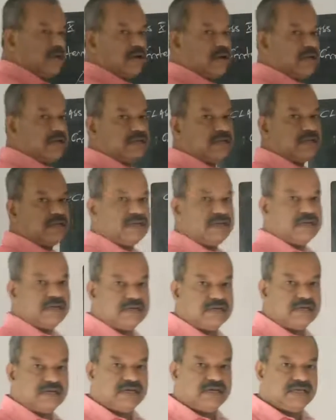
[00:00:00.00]

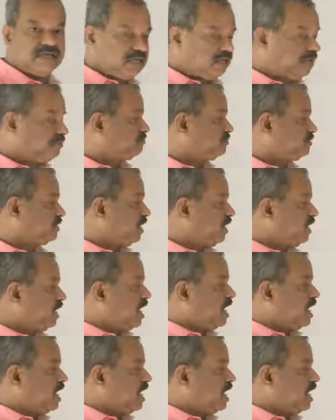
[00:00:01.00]
criterion? If three